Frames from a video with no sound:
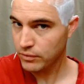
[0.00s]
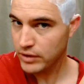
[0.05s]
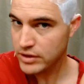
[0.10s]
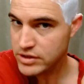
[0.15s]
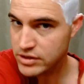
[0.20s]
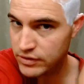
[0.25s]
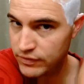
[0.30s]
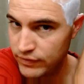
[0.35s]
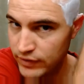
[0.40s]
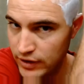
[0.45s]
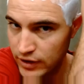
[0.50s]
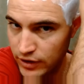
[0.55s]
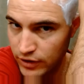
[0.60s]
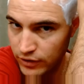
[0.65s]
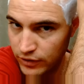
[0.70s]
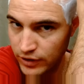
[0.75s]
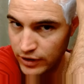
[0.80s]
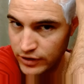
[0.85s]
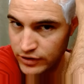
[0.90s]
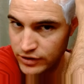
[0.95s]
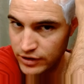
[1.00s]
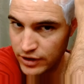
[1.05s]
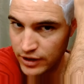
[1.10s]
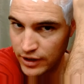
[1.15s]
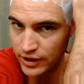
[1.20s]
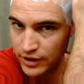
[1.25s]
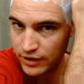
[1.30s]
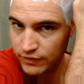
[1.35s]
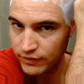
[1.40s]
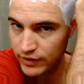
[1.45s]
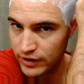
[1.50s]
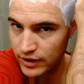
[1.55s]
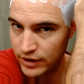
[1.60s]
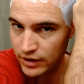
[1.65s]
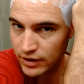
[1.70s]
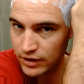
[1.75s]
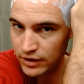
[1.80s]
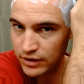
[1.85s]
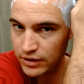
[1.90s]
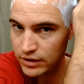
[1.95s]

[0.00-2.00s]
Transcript: watched a video yesterday of uh,